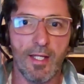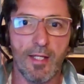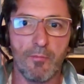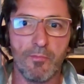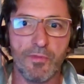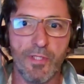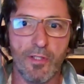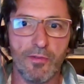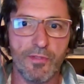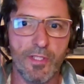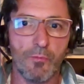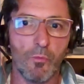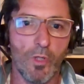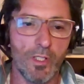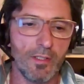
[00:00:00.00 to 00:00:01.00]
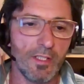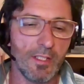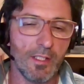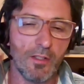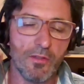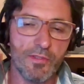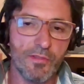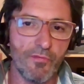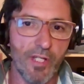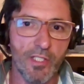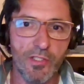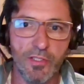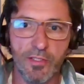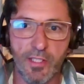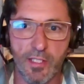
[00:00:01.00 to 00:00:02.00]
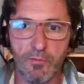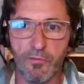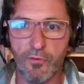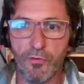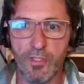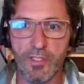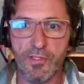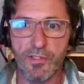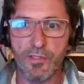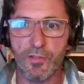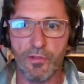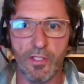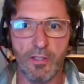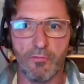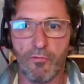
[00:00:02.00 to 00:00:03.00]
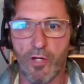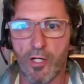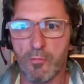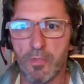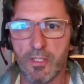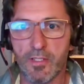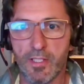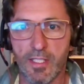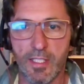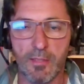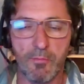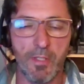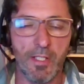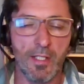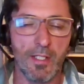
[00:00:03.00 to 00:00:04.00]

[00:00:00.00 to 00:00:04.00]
so someone in the conservation team, for instance, or the environment team,